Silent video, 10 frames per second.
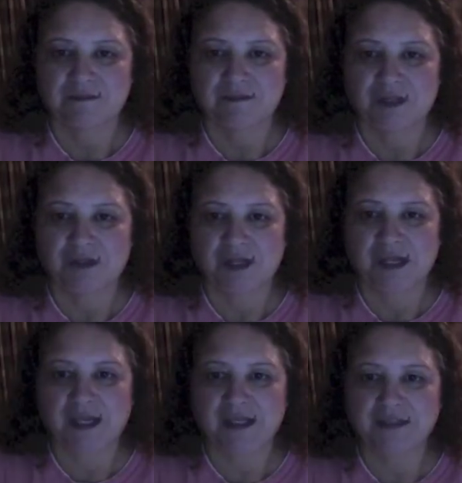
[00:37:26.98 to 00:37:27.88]

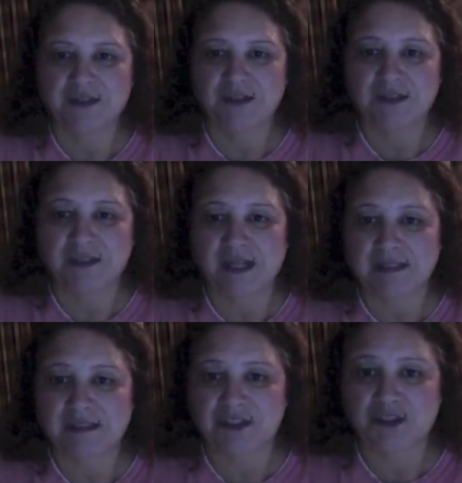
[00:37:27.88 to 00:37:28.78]
Okay, and so this
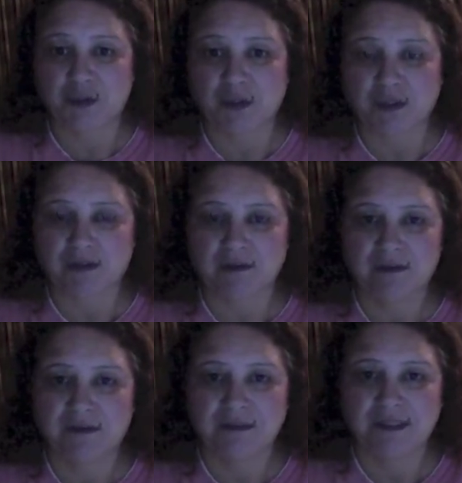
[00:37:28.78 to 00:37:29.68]
class is shorter
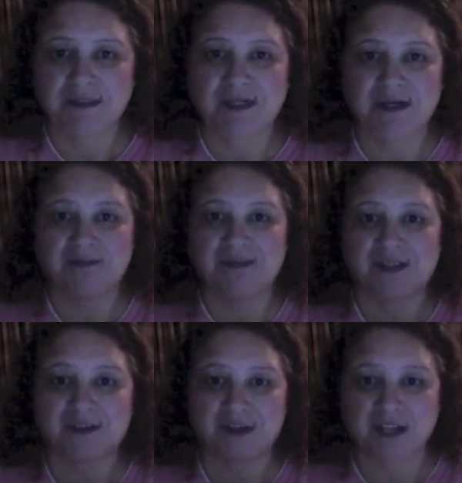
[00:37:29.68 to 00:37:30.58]
because I don't have the
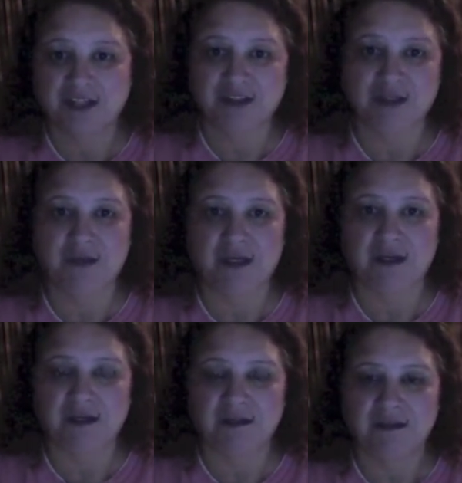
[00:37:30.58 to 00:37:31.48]
interaction going
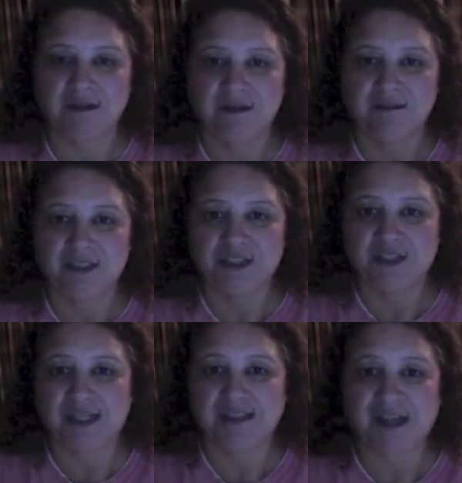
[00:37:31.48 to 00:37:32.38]
on, but you
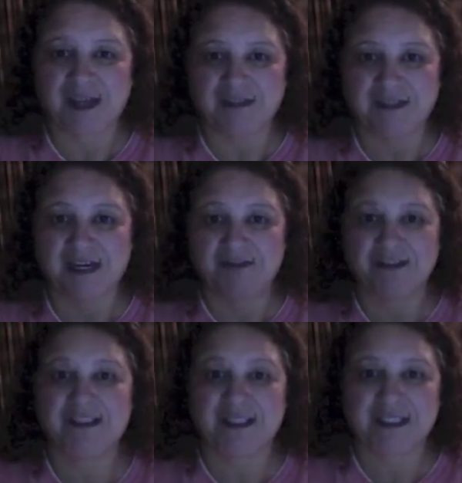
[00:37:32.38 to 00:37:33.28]
guys got
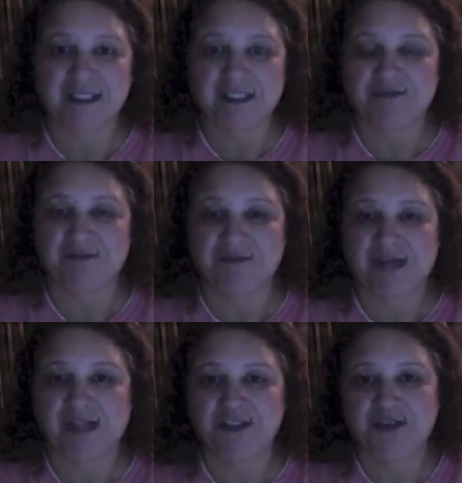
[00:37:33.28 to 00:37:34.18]
everything, and in
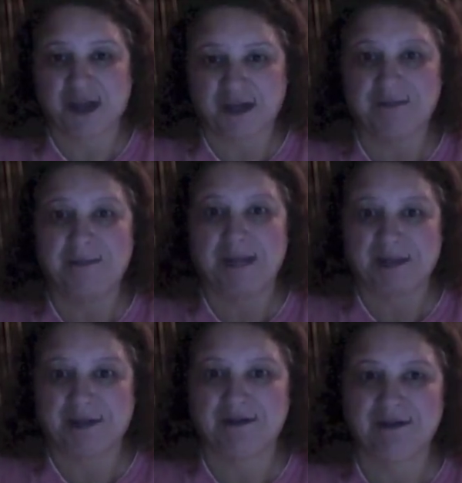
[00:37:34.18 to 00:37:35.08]
fact, you got it
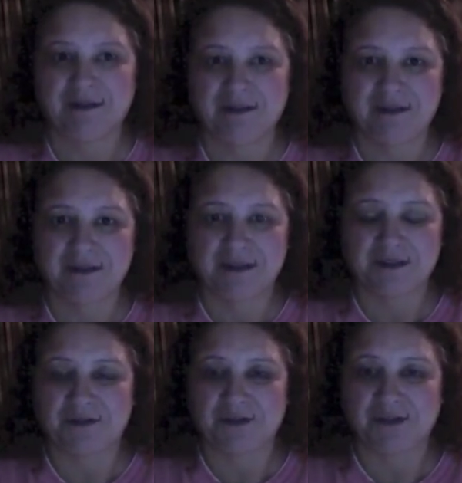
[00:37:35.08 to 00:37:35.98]
better than the
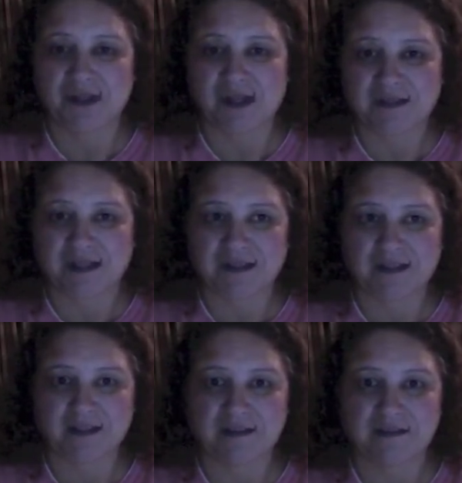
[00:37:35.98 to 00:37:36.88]
first class, I
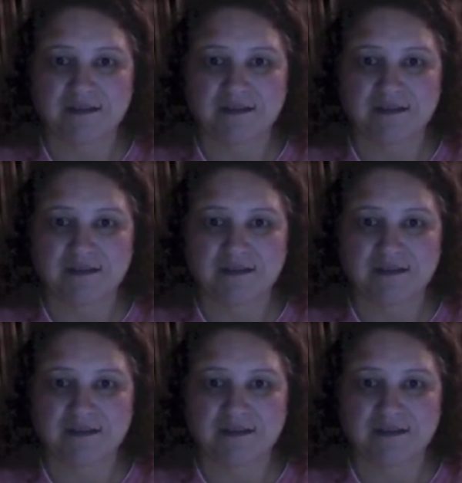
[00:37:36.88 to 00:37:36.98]
think.